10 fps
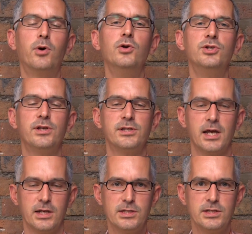approach the
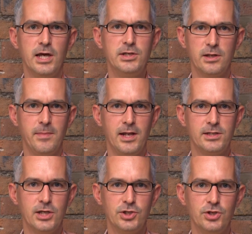second stage of the
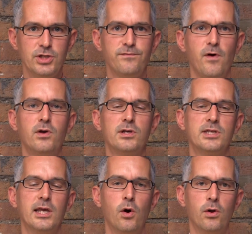meditation, just
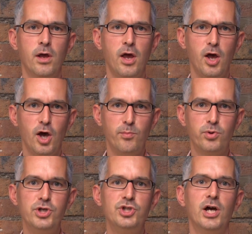focusing on
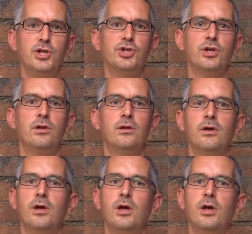appreciation,